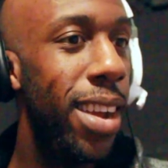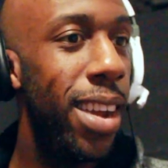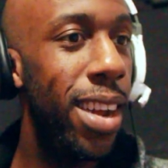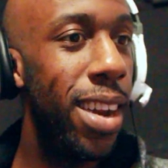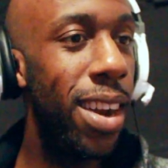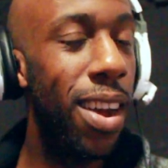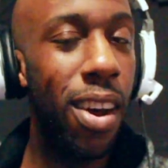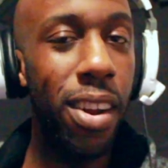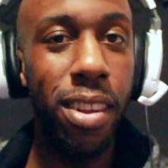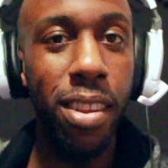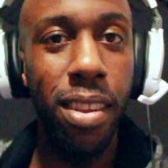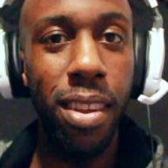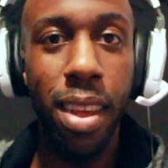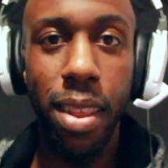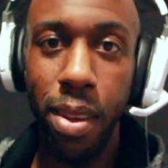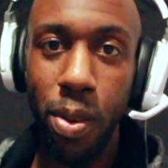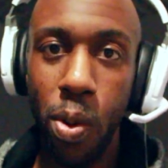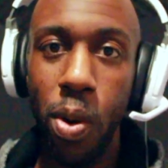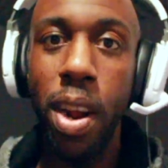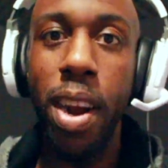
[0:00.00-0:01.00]
And honestly, I
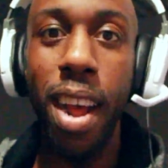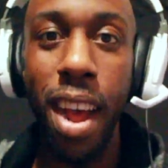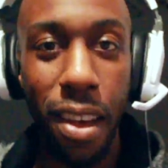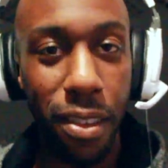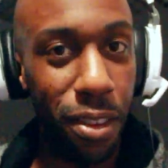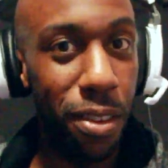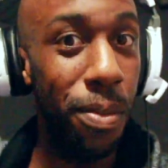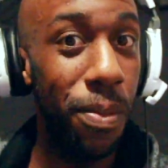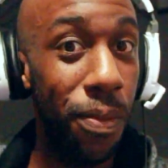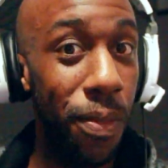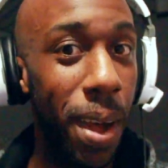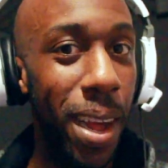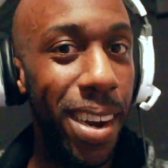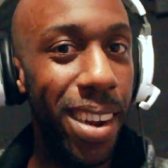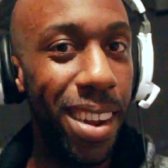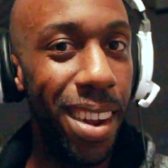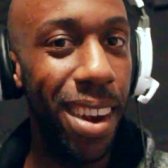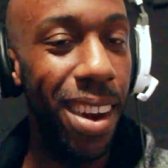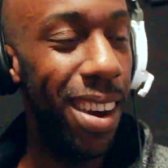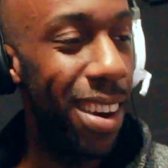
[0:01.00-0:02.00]
think we're going to have some fun
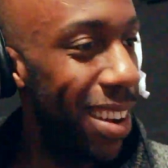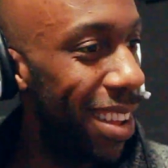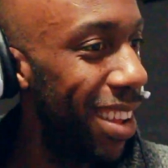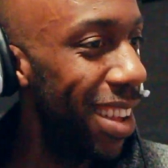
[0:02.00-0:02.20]
here.